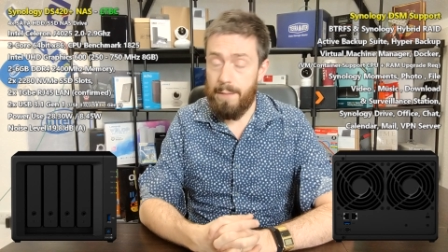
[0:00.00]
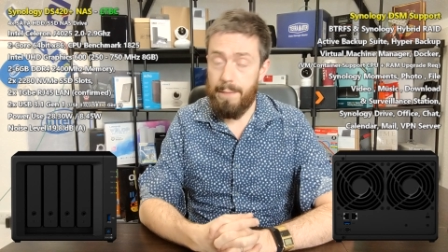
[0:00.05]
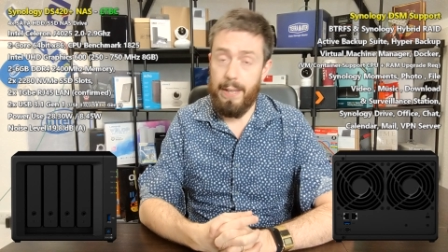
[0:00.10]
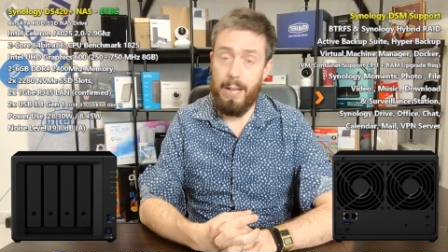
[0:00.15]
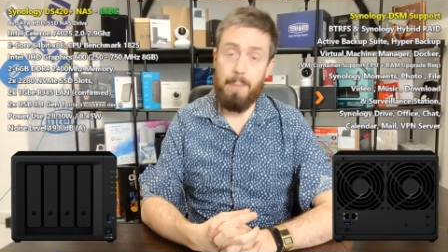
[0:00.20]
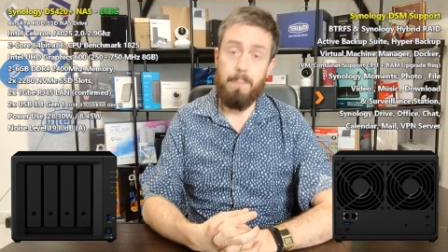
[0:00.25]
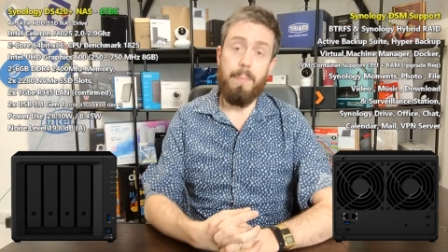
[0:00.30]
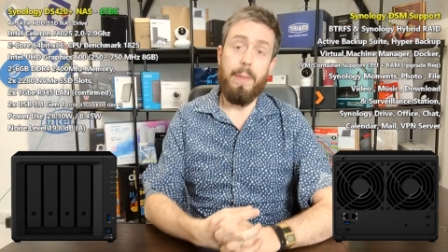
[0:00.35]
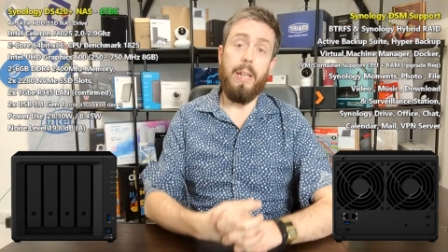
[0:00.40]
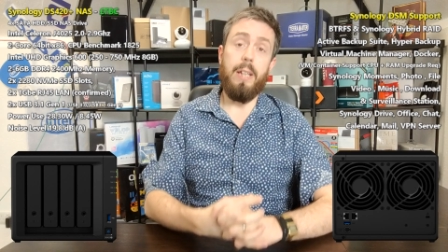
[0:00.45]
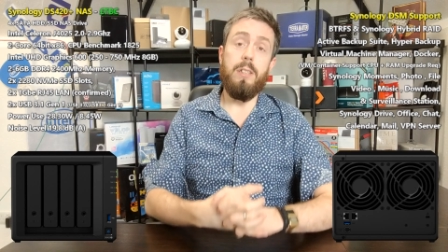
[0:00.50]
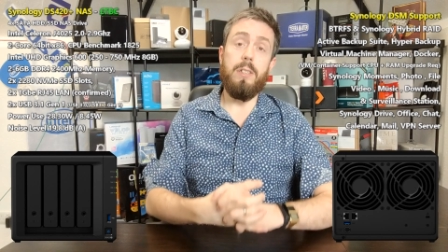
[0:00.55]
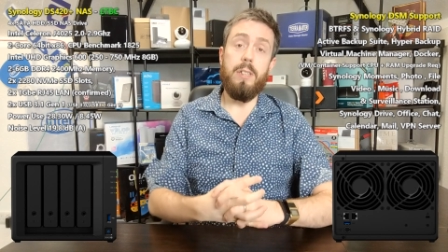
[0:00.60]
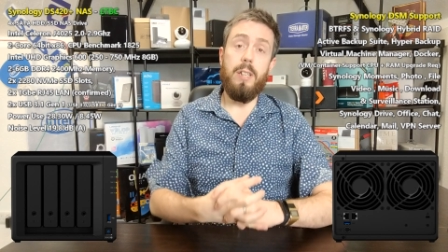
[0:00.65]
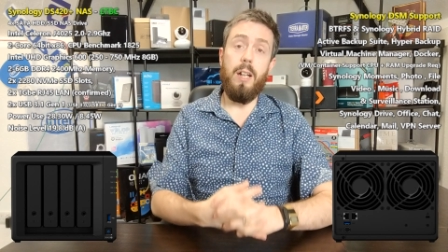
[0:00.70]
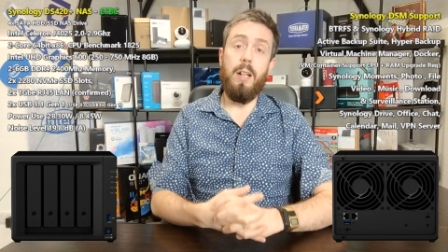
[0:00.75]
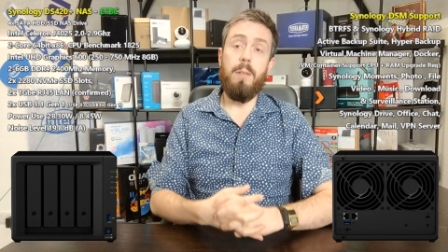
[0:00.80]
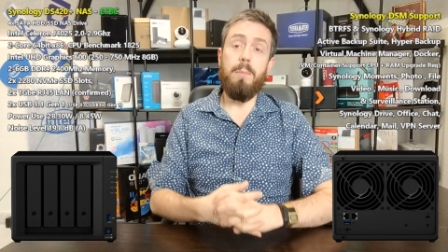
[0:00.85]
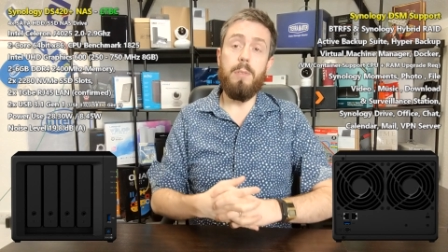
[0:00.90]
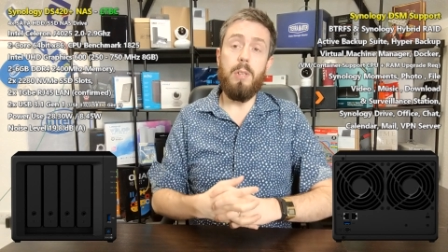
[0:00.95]
Now, in
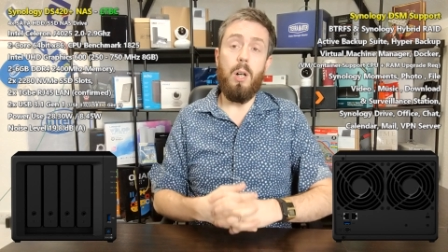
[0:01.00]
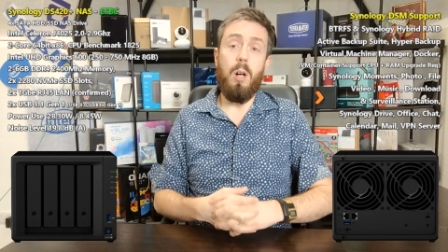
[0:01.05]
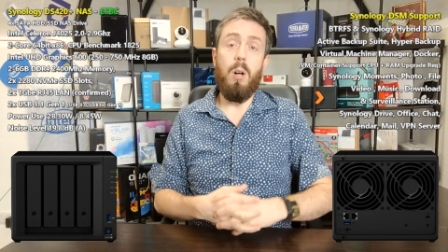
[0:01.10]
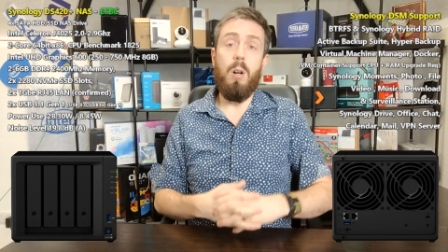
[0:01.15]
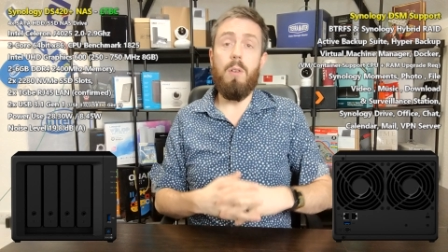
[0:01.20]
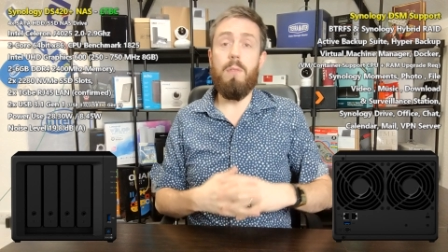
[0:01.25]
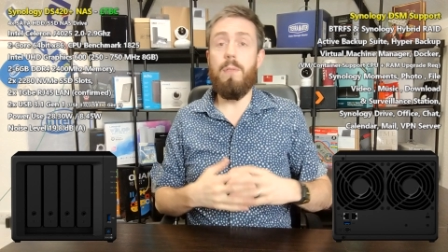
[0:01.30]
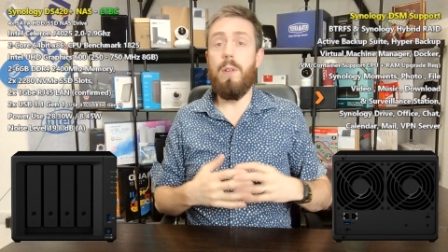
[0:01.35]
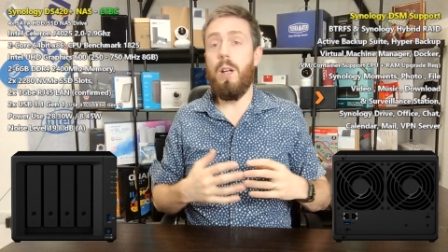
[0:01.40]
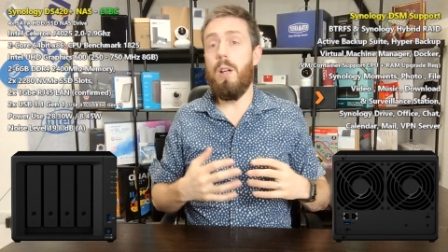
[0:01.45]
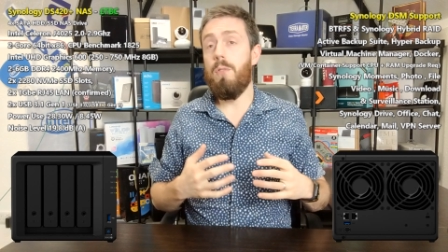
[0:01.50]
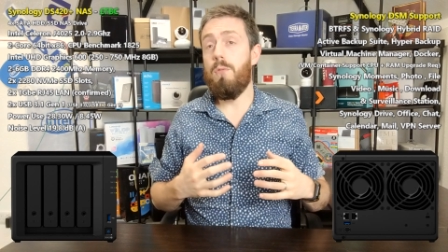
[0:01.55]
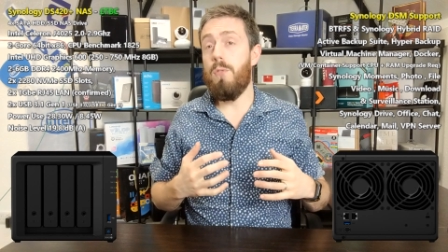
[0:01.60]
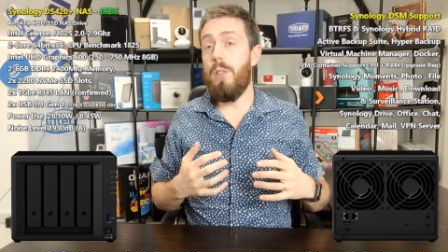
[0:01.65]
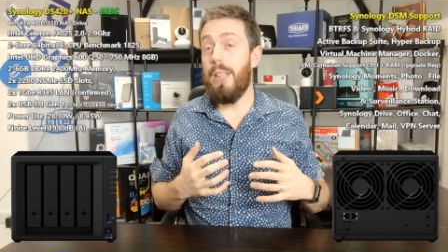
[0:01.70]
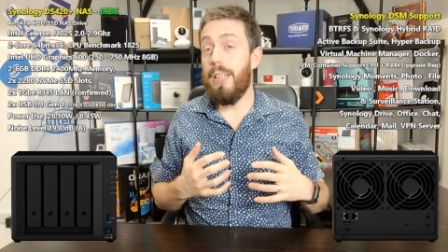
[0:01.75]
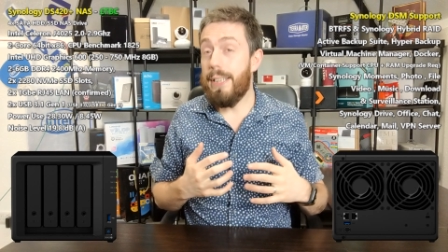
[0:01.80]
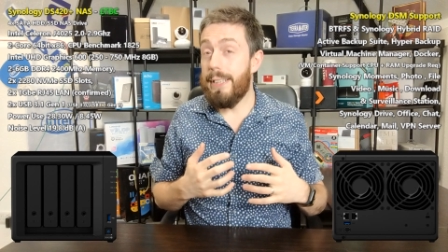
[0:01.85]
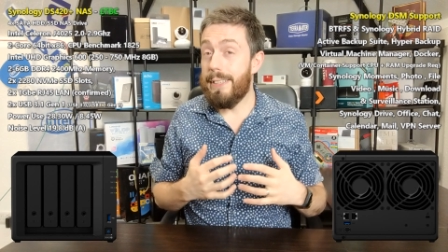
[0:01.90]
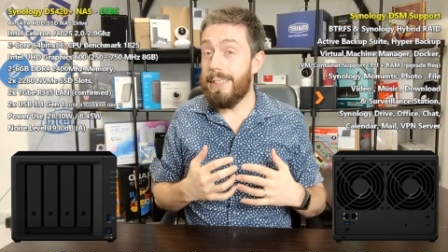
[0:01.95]
terms of
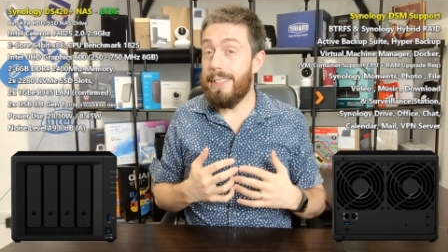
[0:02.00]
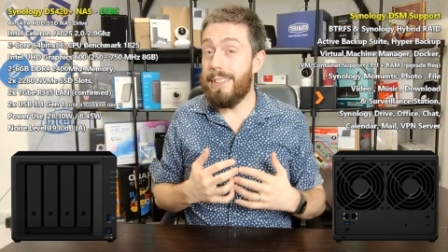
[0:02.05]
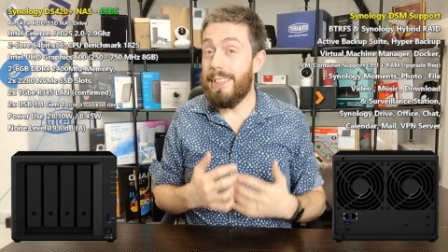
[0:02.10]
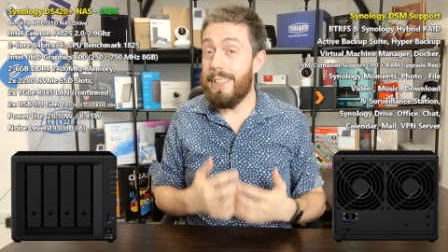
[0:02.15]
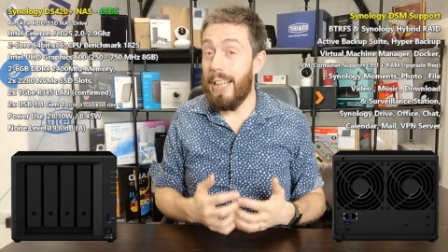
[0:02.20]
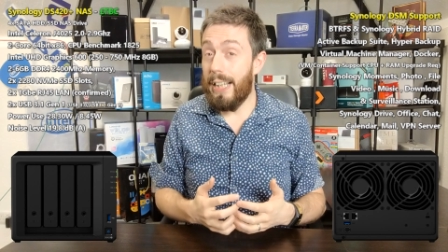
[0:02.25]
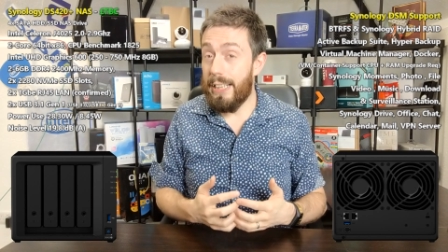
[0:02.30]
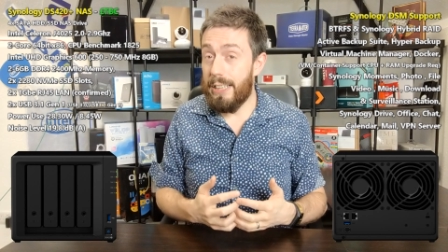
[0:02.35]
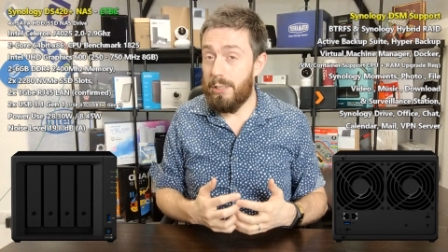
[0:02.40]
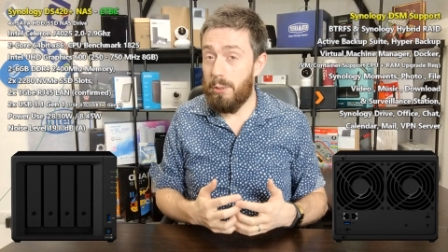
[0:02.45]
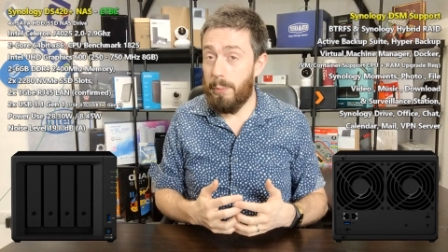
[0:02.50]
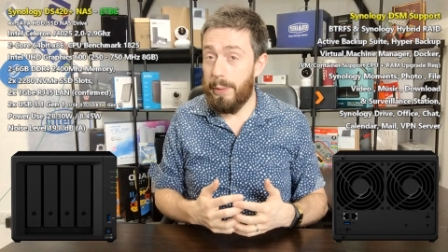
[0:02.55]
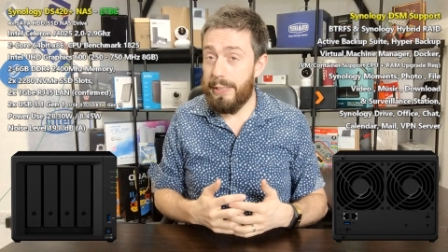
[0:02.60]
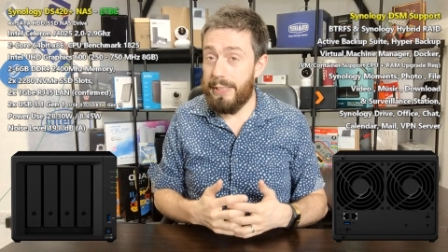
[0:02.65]
release date,